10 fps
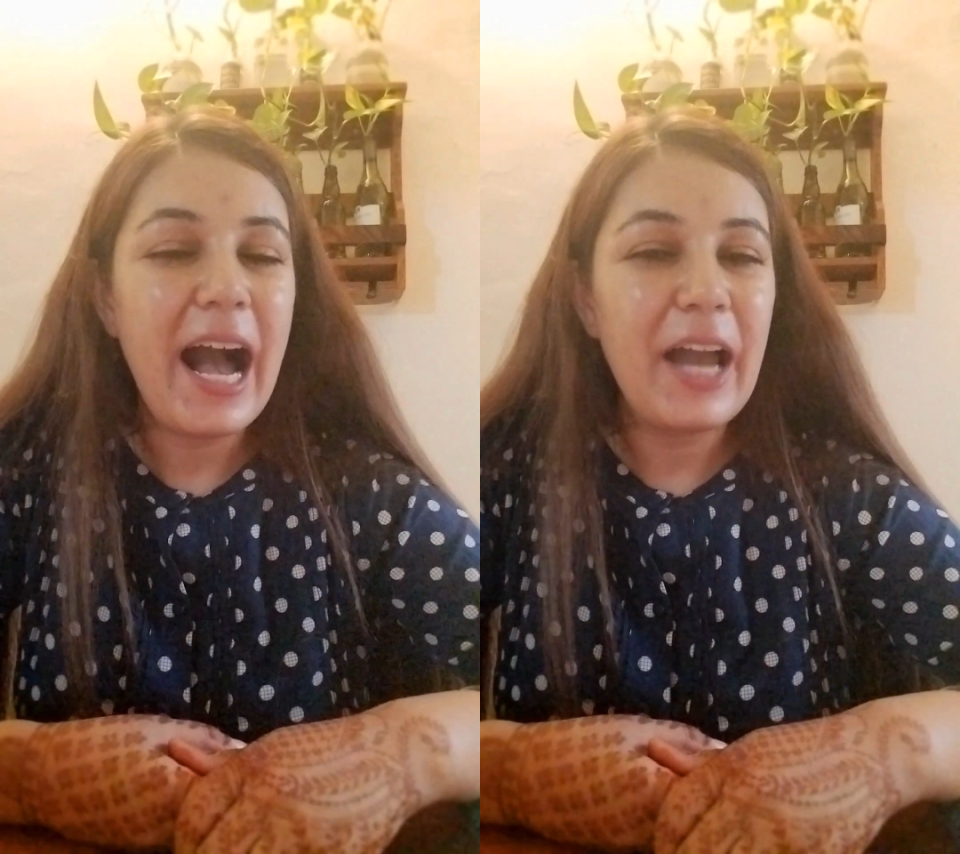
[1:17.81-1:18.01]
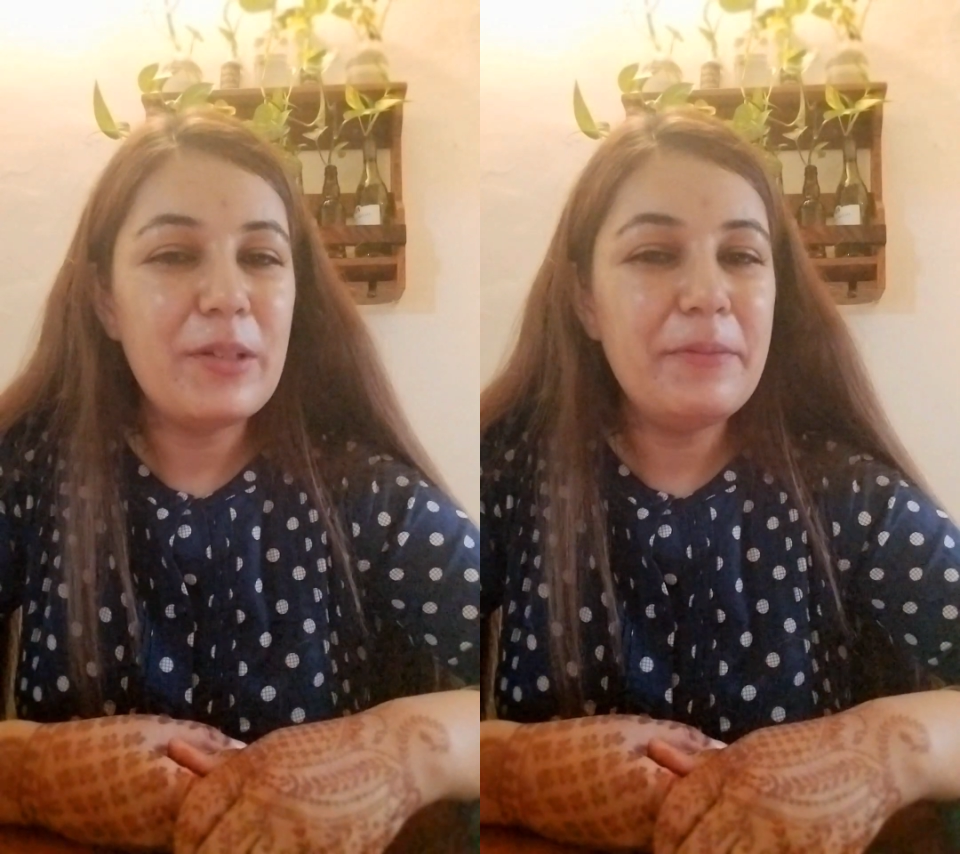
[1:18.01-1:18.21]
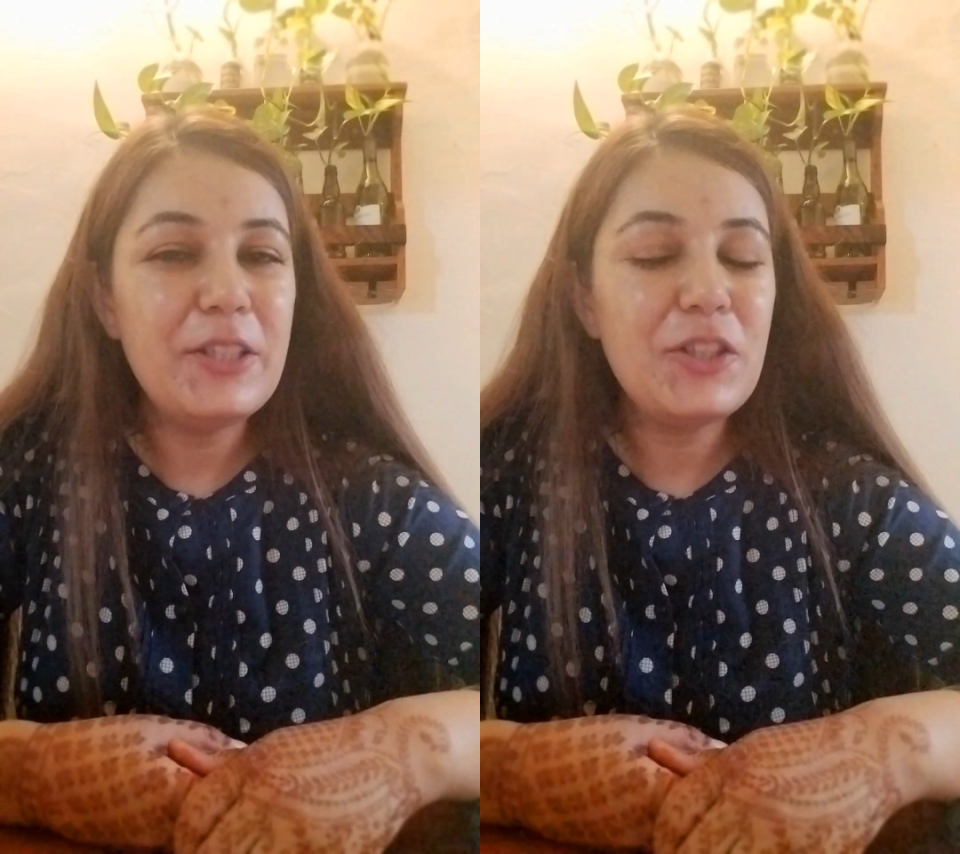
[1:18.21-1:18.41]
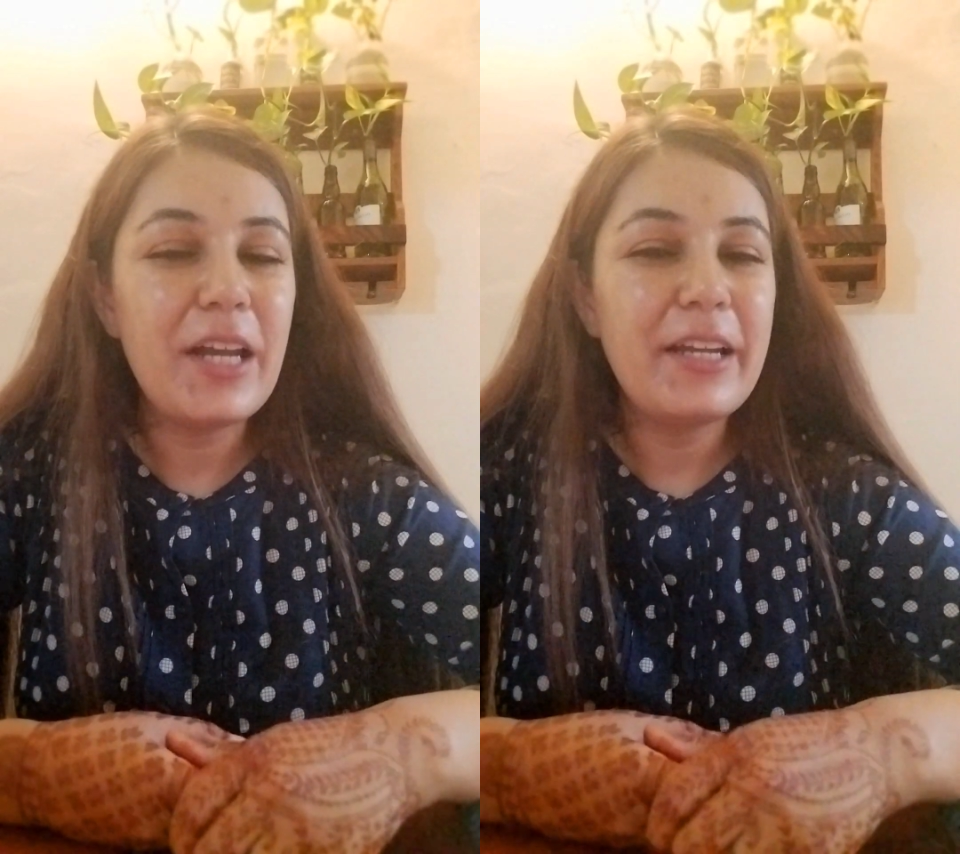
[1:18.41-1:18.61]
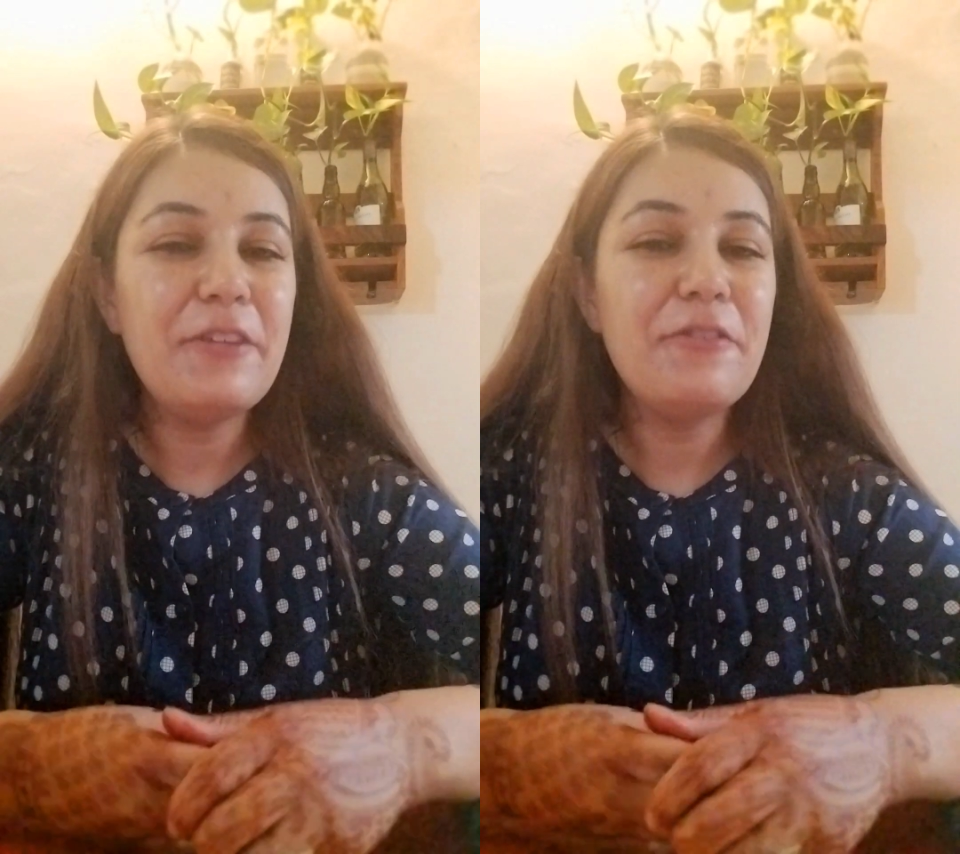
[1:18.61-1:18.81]
I will be
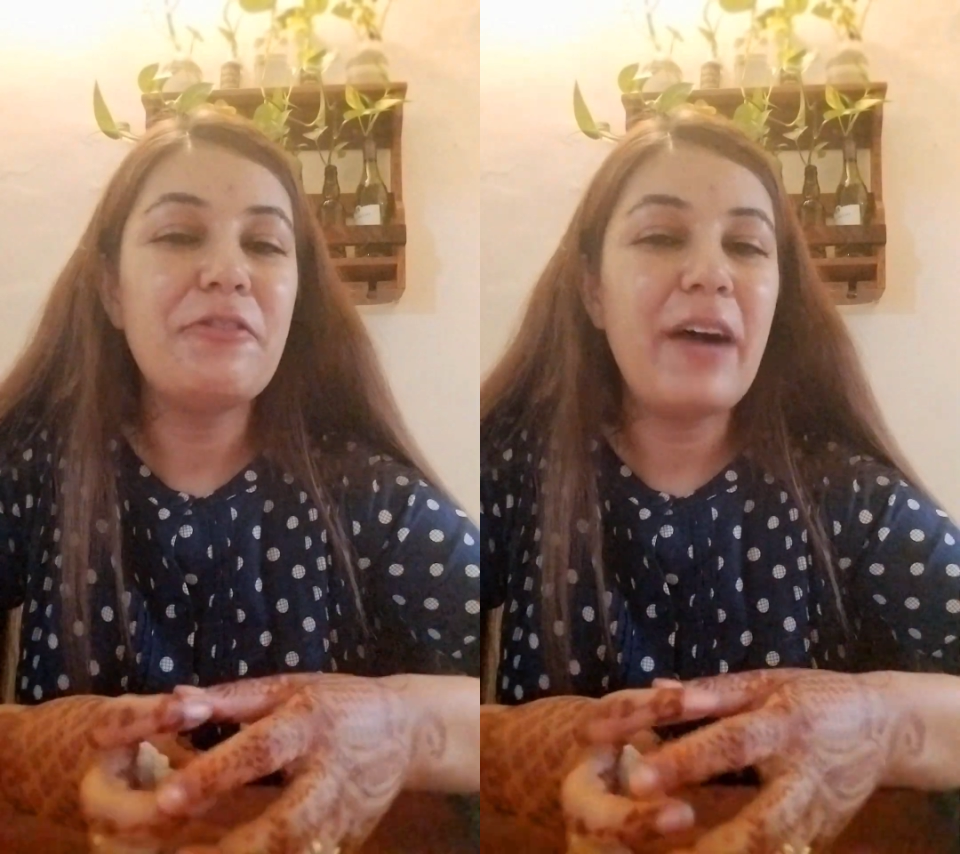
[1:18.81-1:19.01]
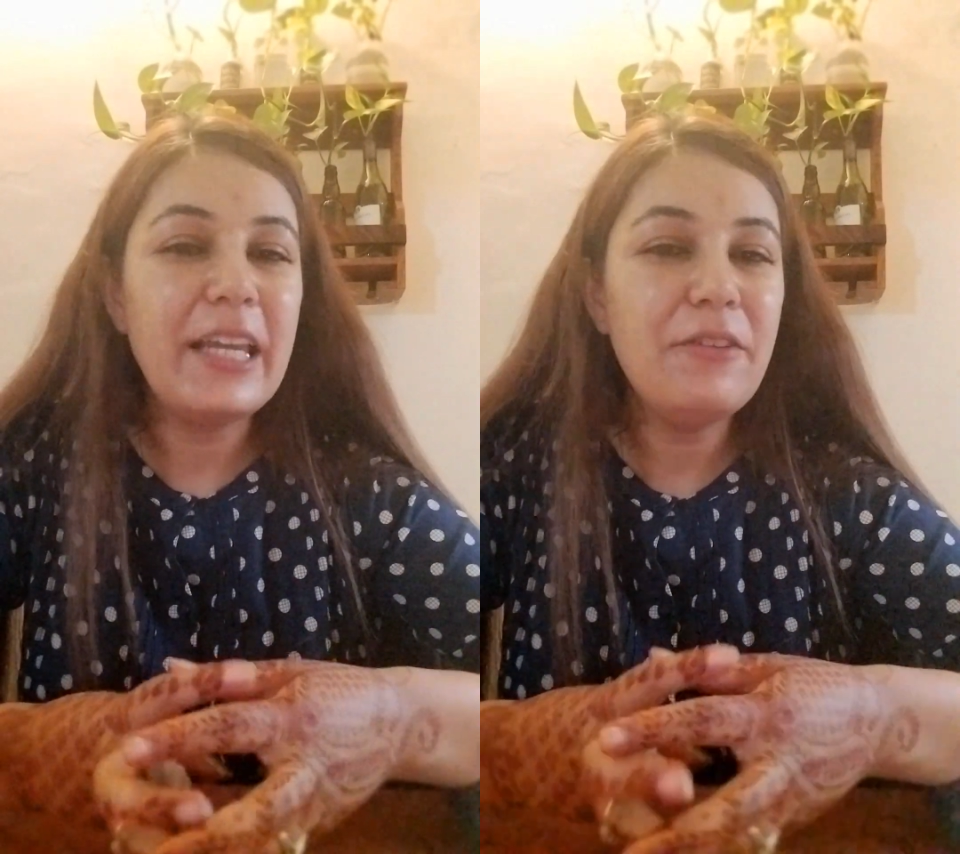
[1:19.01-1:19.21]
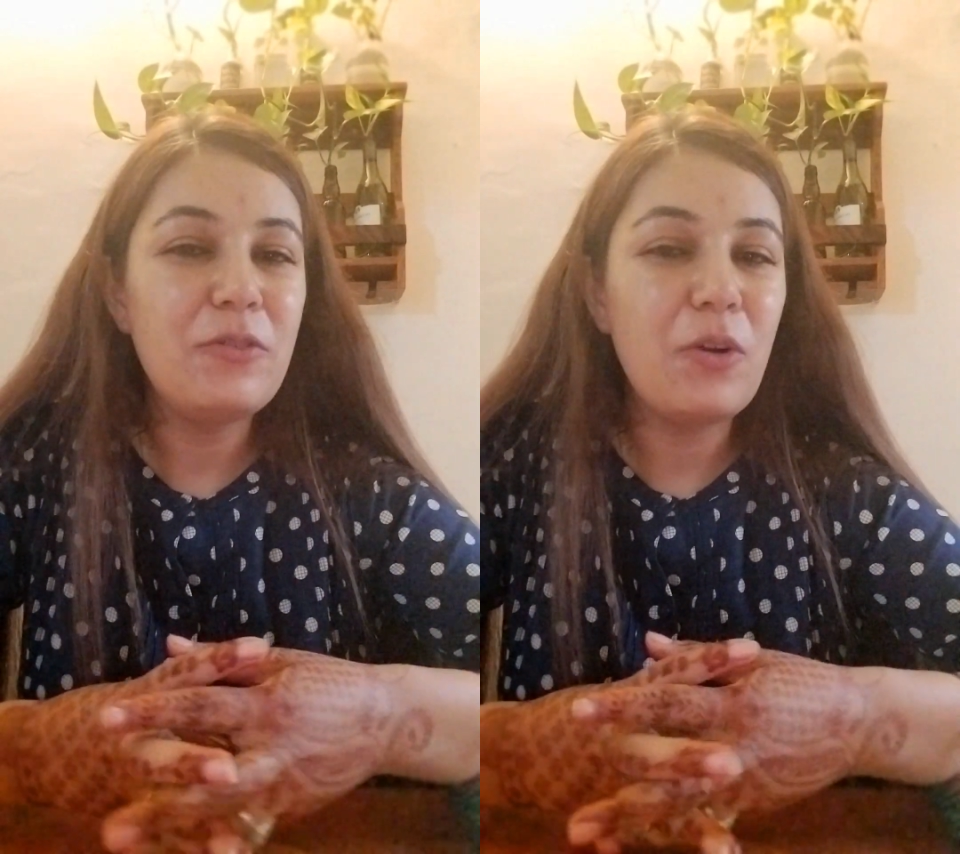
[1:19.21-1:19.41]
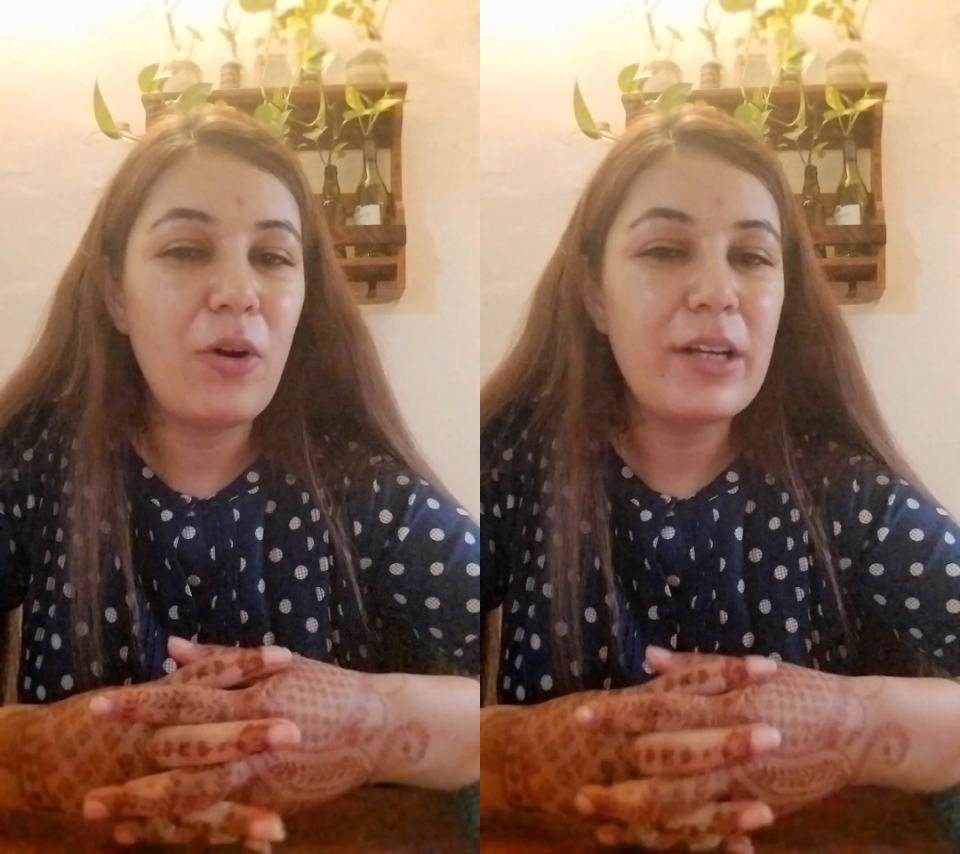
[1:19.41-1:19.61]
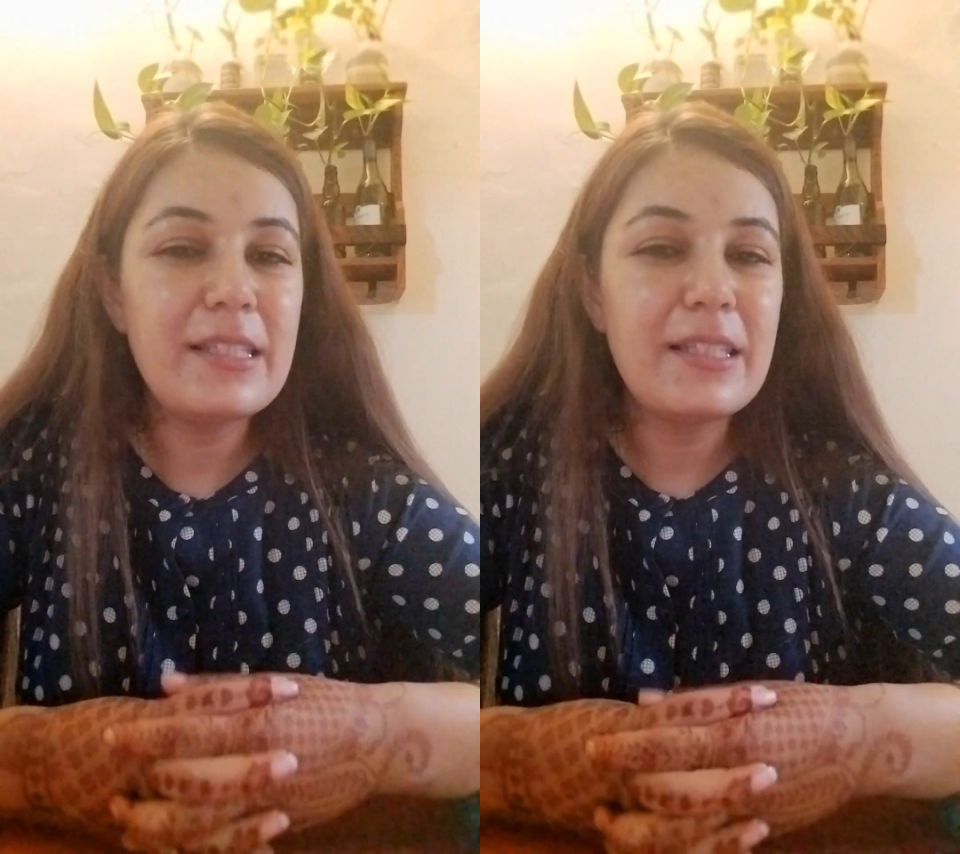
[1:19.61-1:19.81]
sharing 5
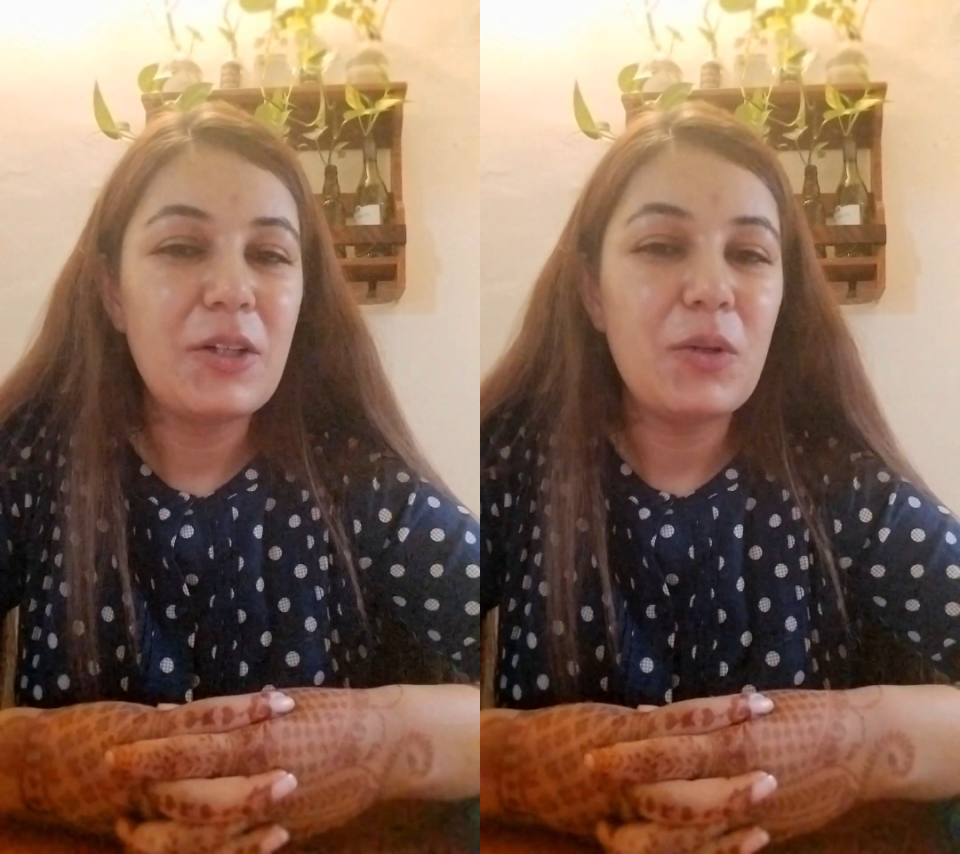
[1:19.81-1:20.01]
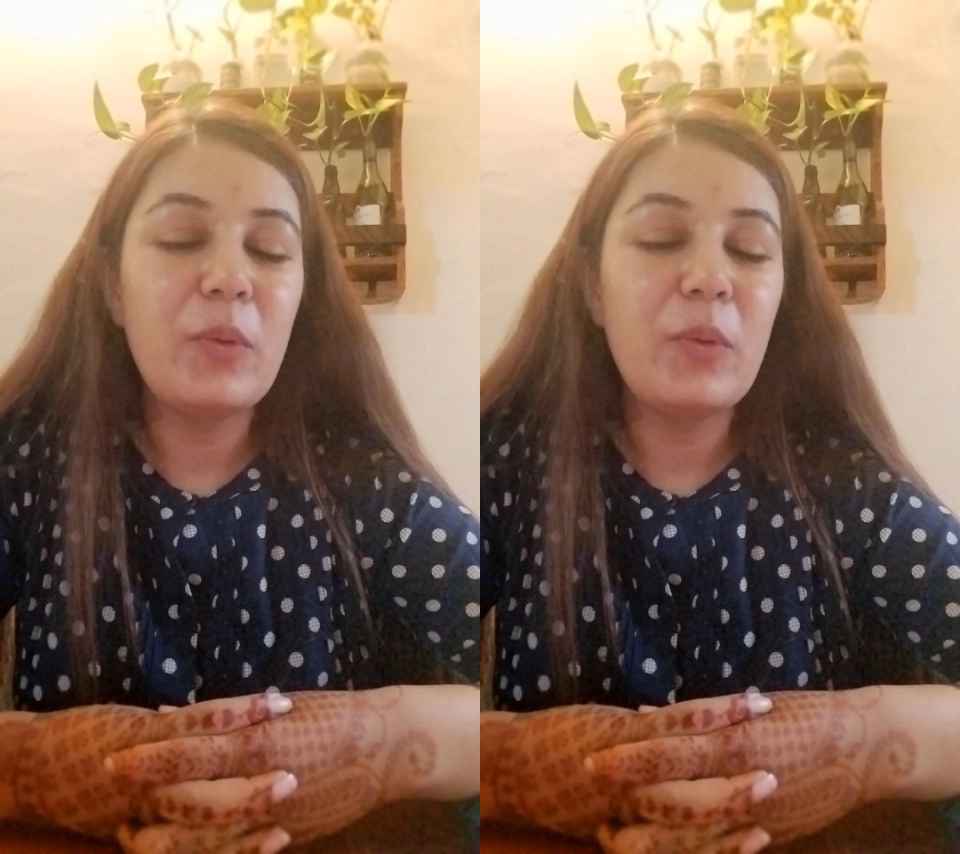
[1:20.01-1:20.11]
laws